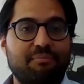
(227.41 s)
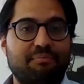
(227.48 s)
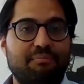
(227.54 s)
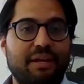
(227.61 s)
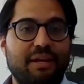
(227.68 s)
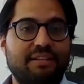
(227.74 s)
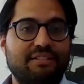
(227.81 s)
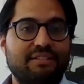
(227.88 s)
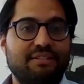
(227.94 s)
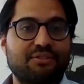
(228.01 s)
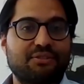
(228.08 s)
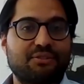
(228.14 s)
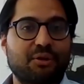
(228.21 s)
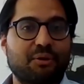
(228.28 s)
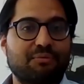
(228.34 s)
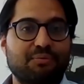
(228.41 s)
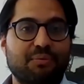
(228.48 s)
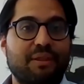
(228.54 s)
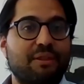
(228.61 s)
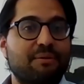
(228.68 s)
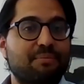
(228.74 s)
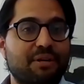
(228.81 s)
maintenance stops
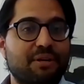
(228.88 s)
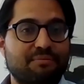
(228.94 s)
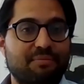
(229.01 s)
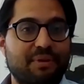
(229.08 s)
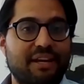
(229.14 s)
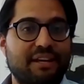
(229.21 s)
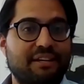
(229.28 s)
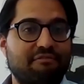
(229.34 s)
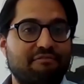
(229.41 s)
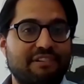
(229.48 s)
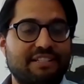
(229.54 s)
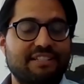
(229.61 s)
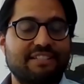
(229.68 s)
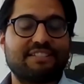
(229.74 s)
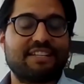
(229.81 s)
when the person paying it reaches